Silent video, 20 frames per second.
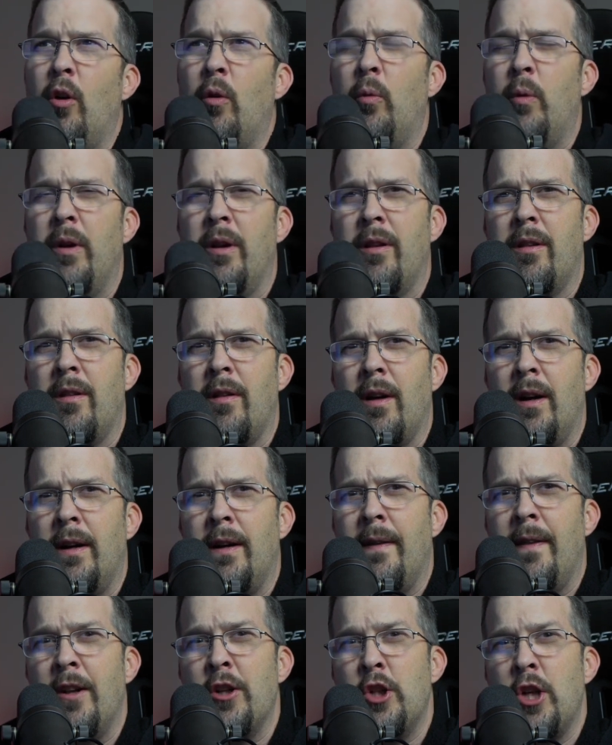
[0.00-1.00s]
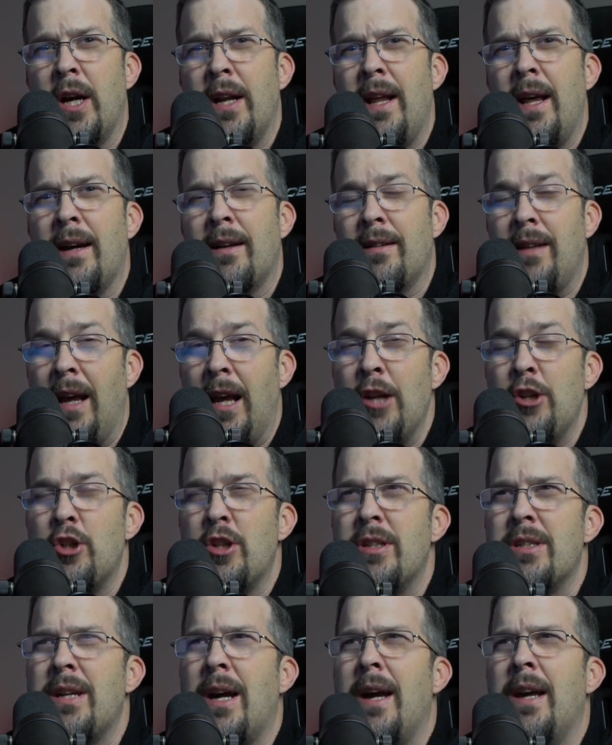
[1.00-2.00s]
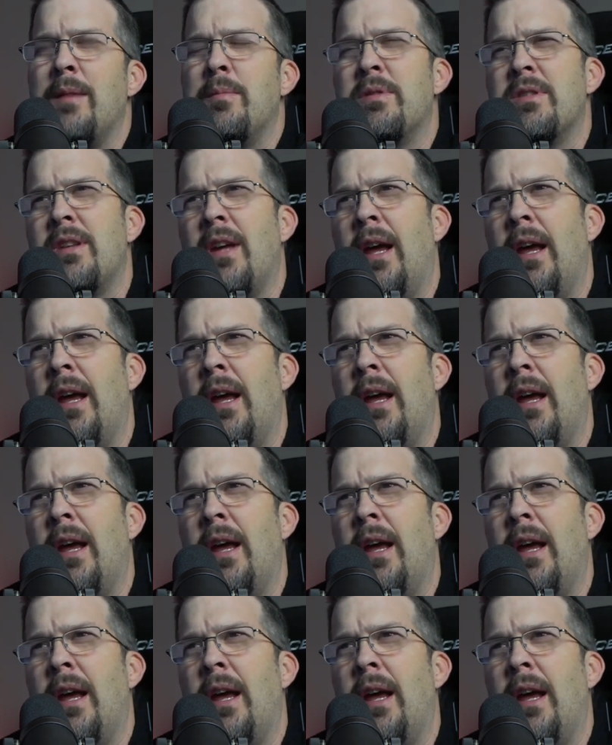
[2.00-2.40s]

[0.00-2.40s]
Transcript: with the Gen X engine types,